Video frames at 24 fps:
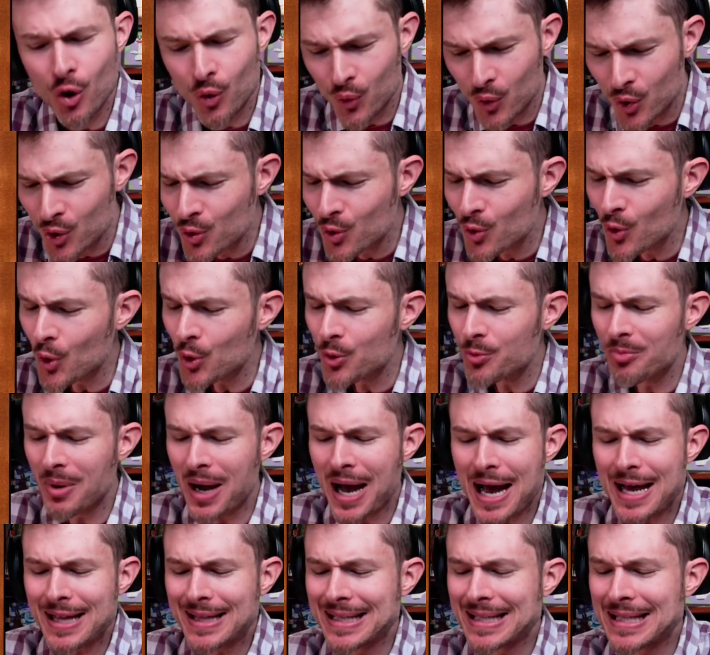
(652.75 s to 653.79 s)
ruled
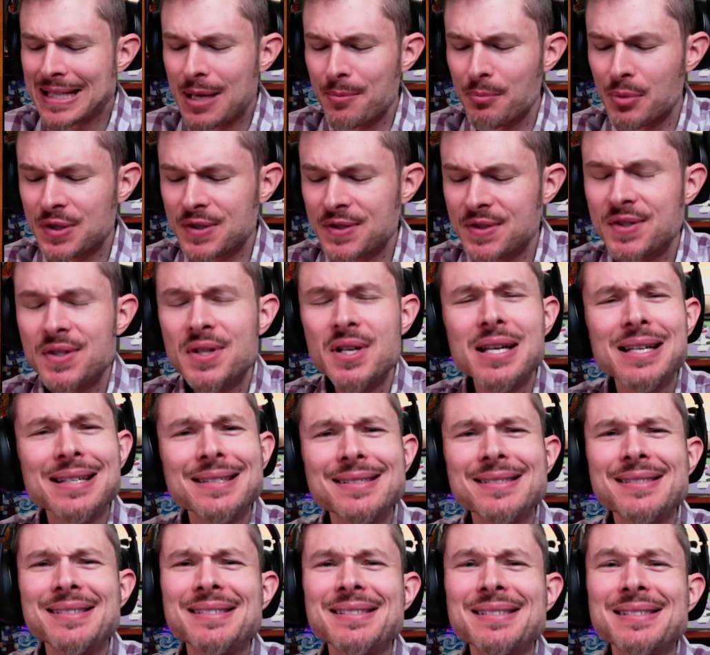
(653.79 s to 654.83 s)
by the number
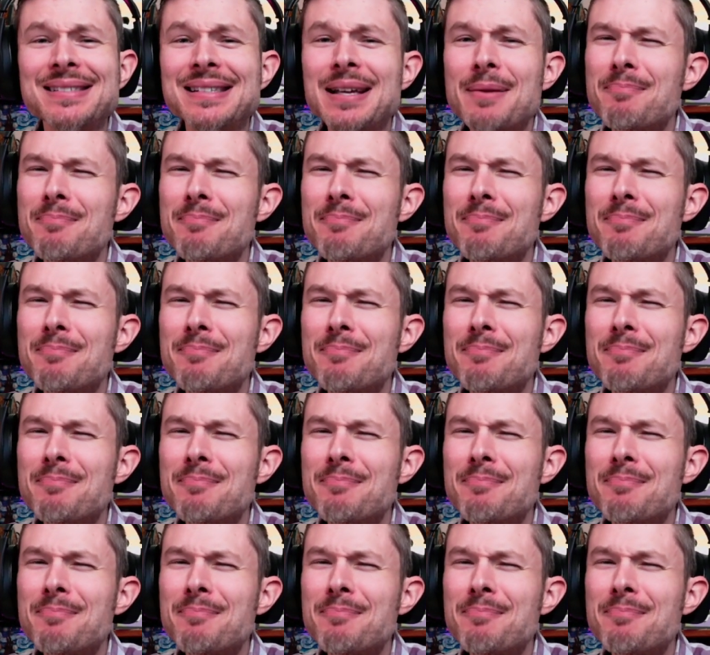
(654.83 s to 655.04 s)
6